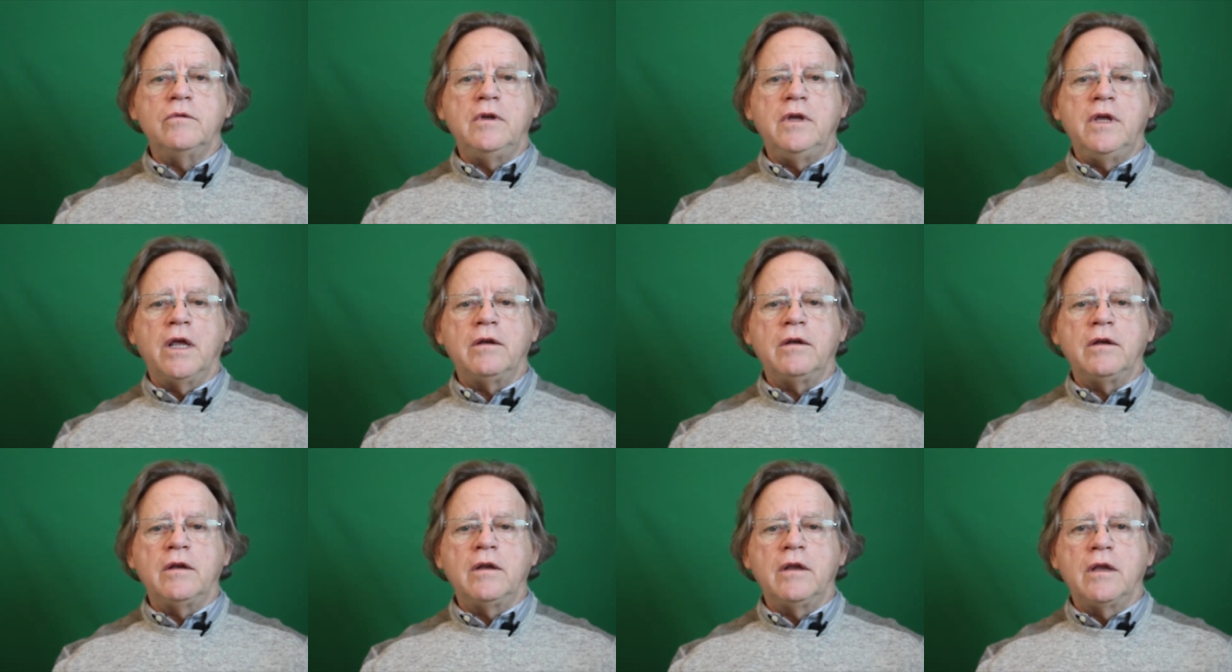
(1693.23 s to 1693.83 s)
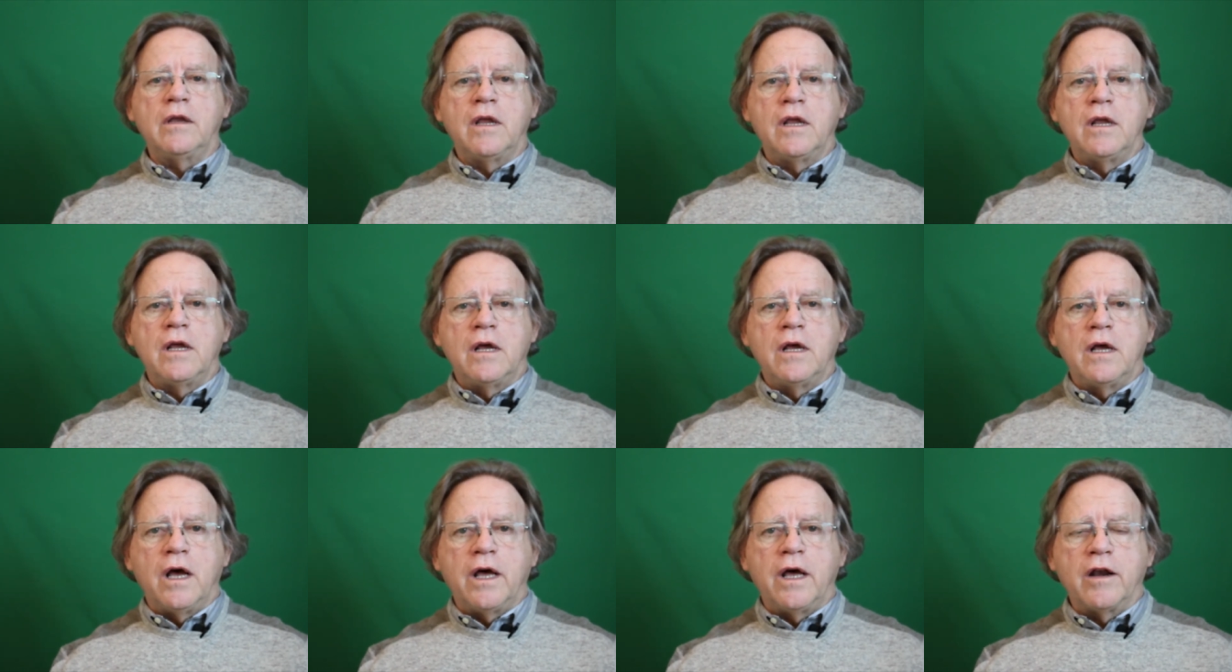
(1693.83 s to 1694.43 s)
get
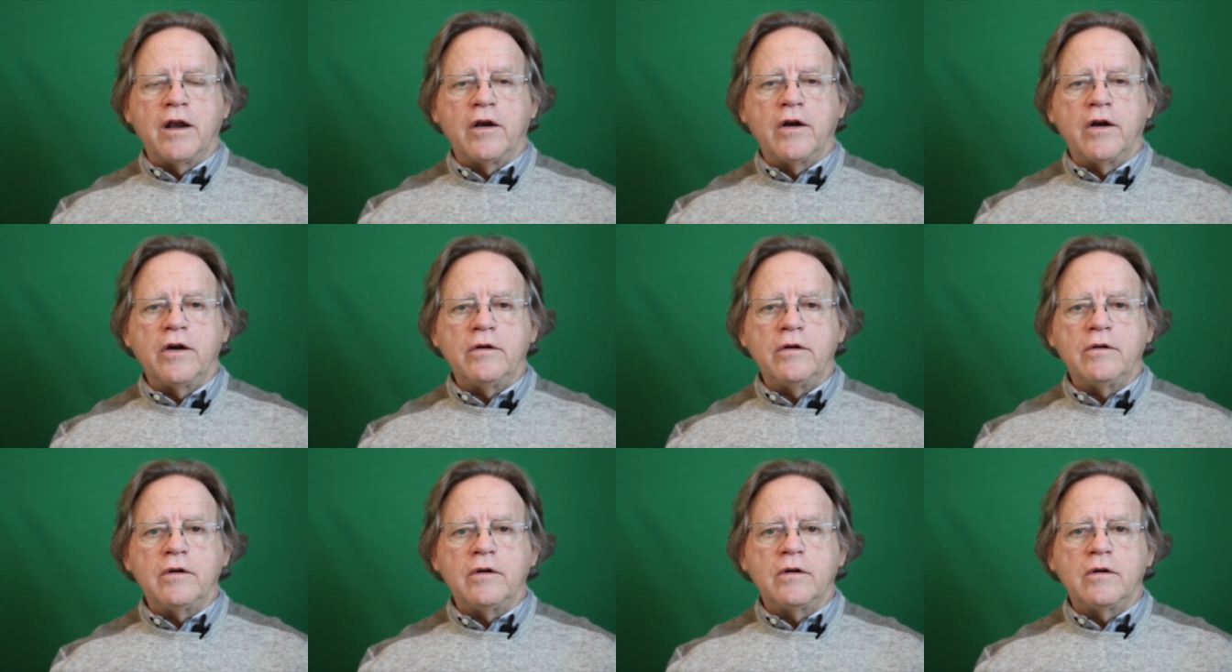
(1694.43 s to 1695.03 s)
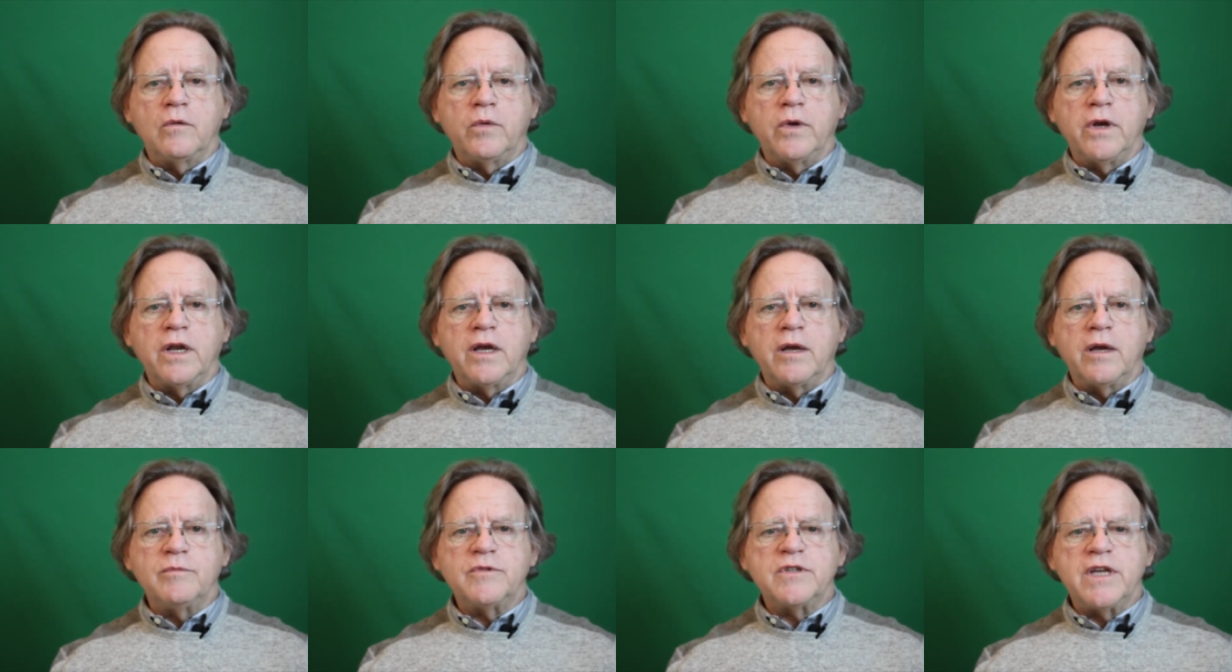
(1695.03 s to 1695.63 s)
an alert when it
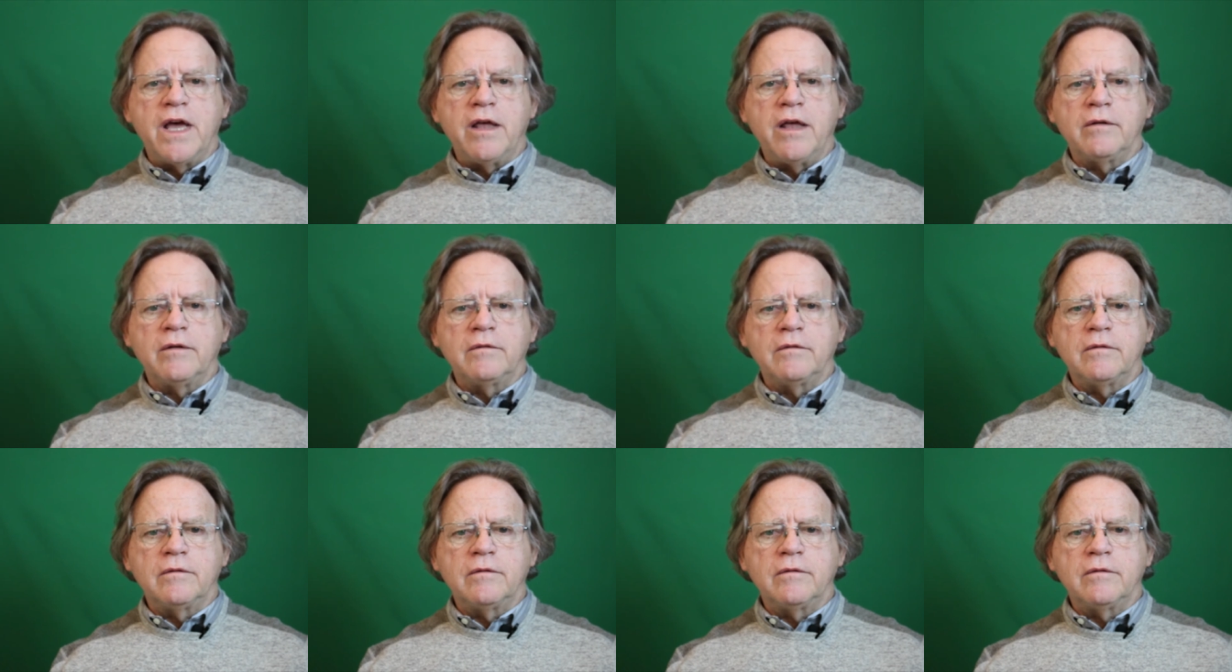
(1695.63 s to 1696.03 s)
comes out.